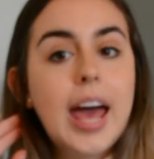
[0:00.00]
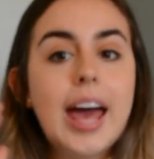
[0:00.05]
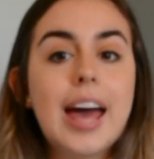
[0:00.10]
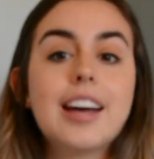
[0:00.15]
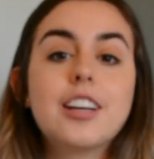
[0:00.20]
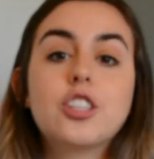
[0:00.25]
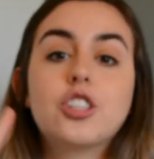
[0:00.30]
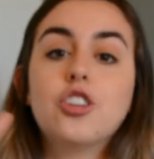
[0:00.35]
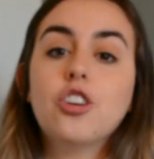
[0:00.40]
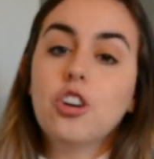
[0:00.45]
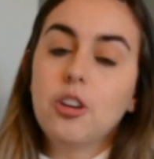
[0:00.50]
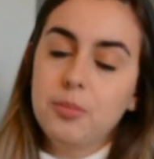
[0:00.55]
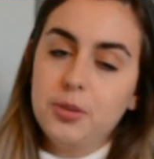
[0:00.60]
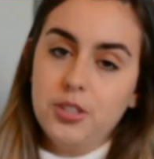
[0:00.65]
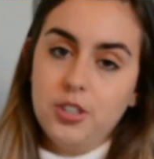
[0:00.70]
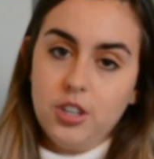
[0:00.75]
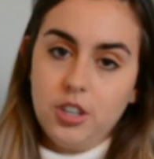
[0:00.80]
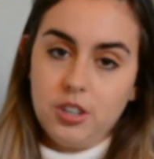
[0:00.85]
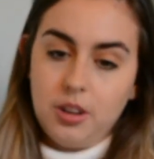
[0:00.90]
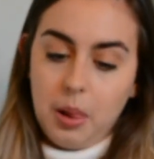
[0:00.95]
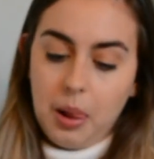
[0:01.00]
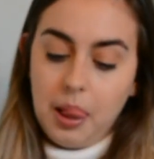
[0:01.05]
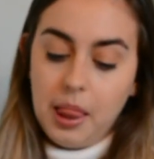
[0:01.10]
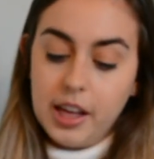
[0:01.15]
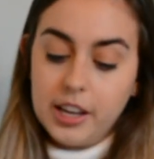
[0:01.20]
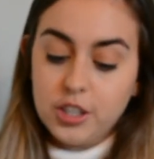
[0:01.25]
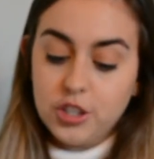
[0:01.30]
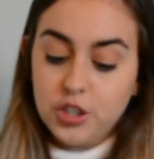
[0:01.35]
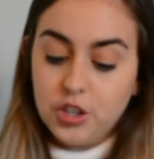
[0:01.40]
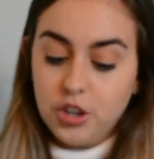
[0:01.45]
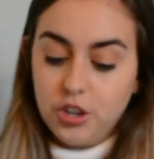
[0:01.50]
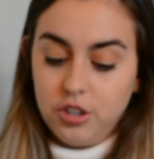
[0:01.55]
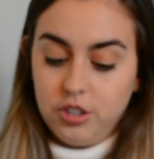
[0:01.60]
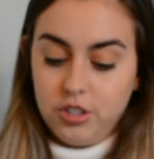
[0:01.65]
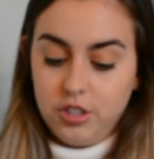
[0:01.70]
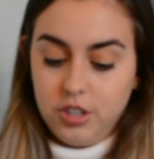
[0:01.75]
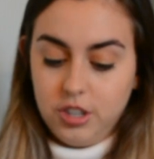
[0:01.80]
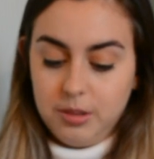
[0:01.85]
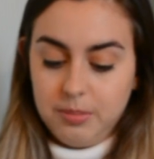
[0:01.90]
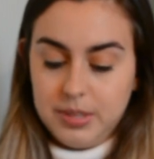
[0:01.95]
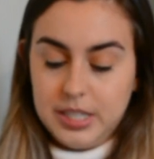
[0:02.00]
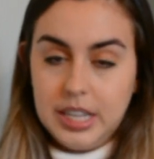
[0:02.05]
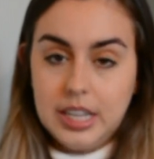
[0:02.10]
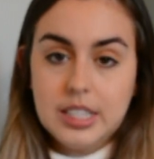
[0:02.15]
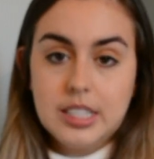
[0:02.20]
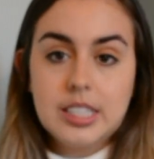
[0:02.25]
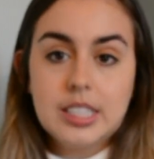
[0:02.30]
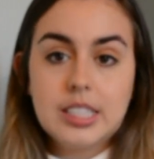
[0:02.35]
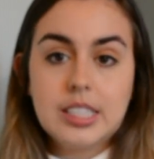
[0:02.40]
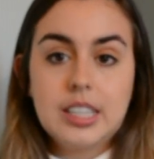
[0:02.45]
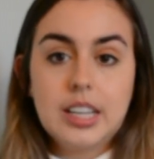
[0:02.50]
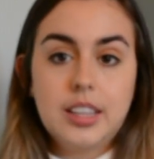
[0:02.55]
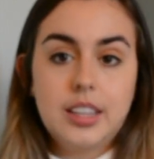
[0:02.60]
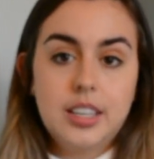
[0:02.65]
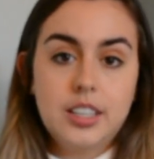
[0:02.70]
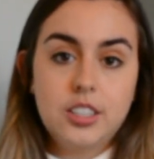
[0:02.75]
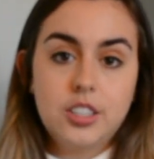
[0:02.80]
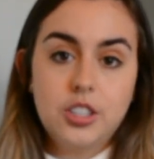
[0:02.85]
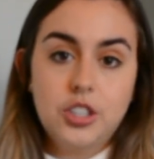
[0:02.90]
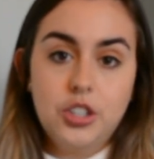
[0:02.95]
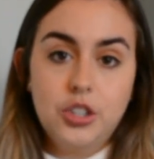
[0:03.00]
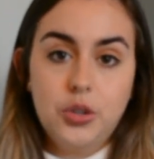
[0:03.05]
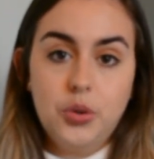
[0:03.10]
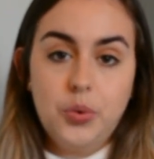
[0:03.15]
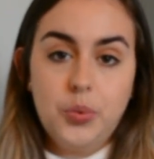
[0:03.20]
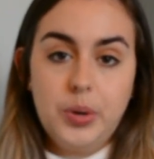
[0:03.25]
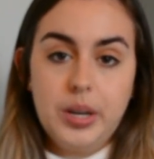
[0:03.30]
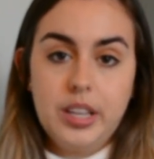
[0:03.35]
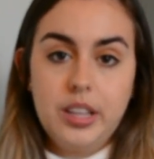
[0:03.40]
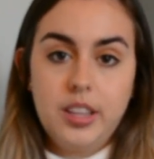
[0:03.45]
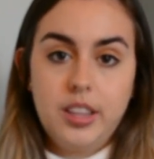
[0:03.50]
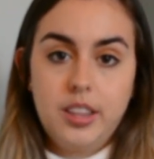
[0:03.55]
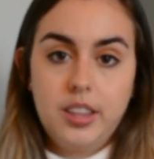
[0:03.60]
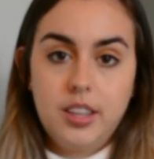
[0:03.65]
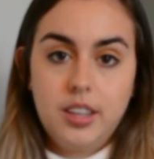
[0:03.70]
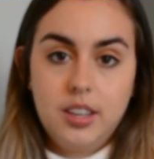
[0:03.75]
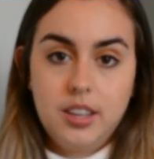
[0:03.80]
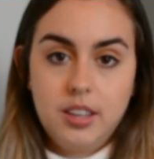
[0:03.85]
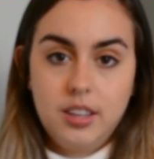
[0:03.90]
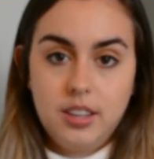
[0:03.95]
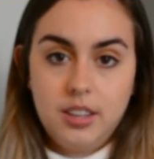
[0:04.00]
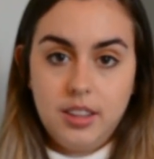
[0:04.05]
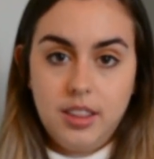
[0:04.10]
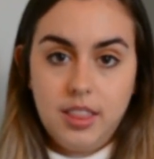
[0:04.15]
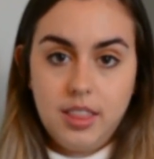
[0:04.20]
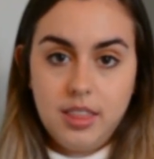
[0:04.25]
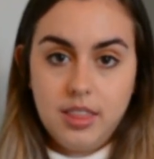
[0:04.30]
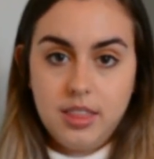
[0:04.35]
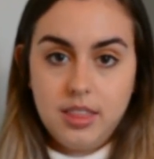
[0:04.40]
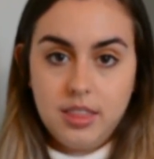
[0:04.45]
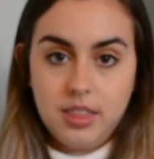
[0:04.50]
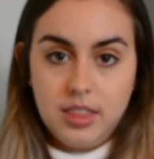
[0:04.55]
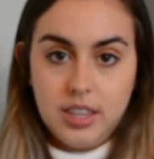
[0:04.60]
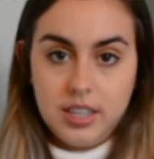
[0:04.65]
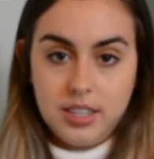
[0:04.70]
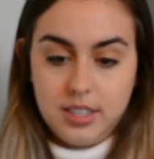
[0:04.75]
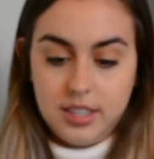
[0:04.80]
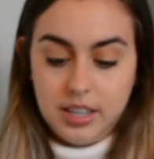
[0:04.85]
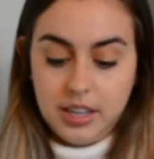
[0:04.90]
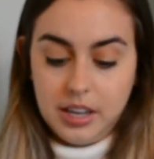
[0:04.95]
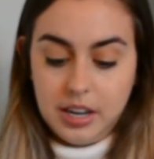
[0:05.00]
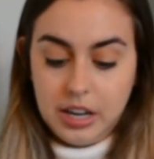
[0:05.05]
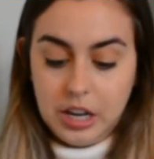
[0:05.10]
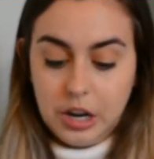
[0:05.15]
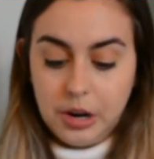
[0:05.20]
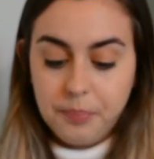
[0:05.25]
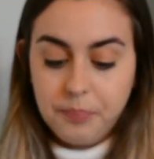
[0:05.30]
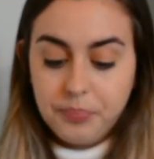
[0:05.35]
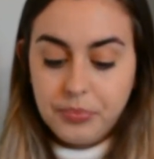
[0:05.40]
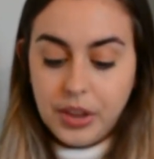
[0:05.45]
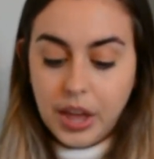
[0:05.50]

external circumstances, nothing to do with this thing in here.